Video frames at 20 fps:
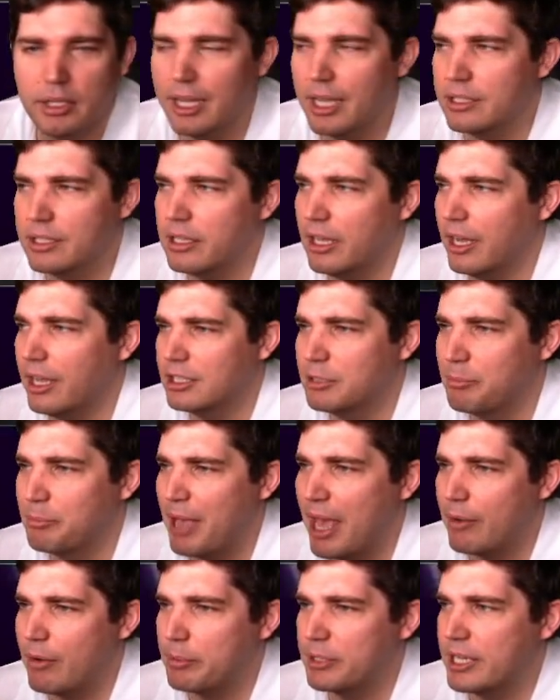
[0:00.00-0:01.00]
It gets it gets a
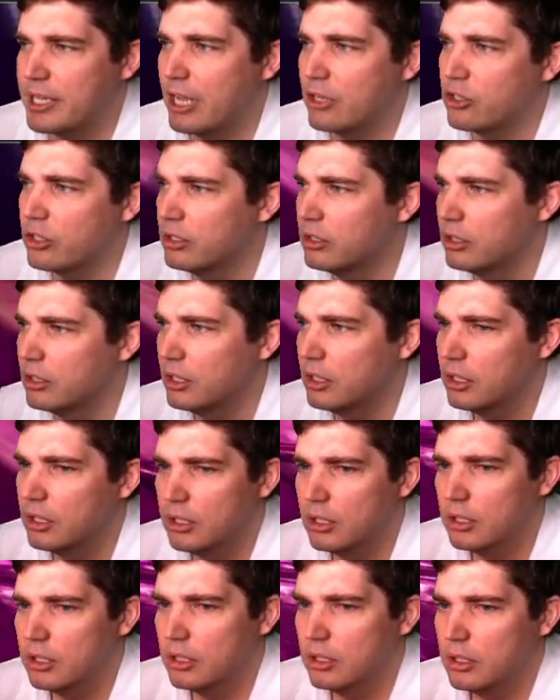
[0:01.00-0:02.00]
bad reputation.
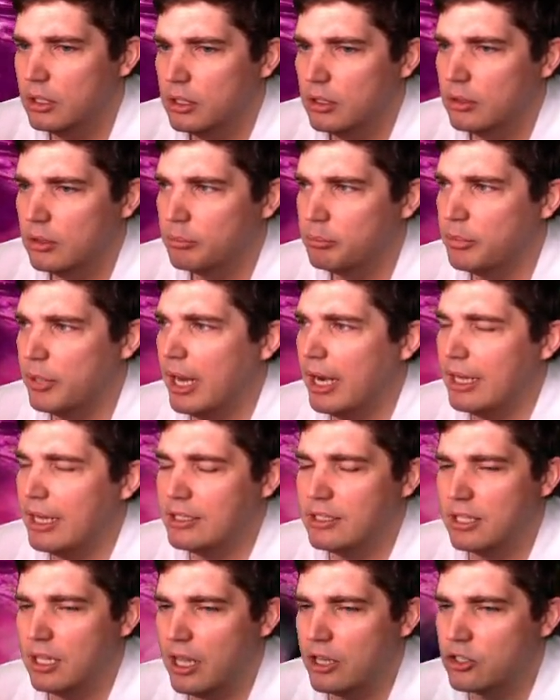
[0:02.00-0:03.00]
But
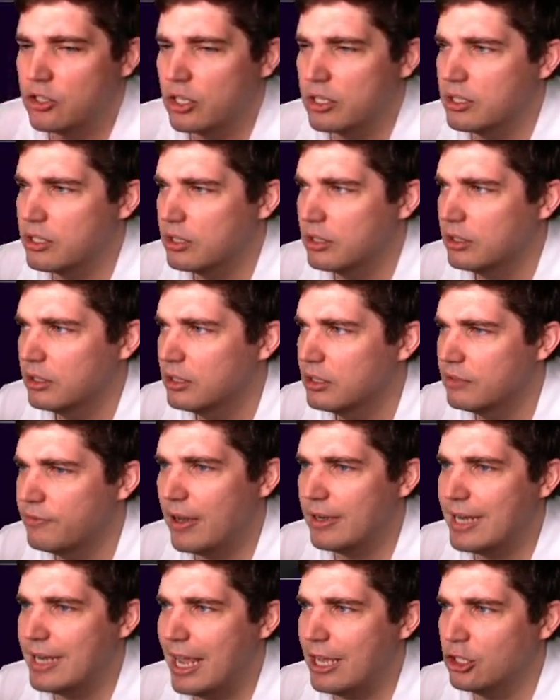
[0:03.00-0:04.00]
it's delicious. It's
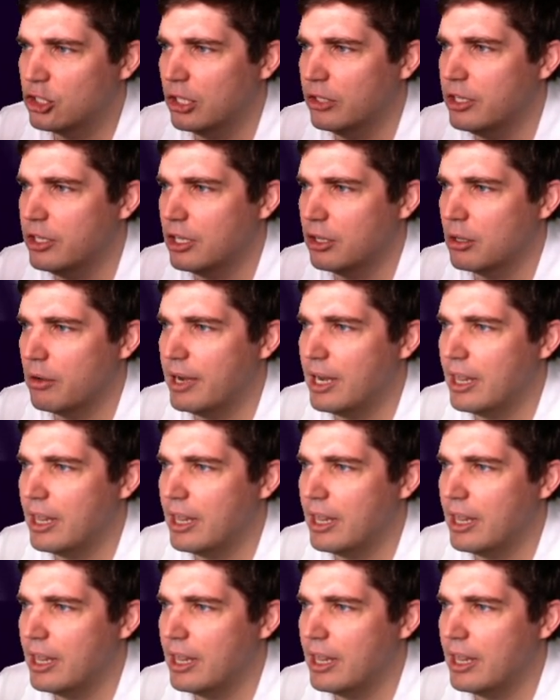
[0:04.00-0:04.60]
foundational. You can throw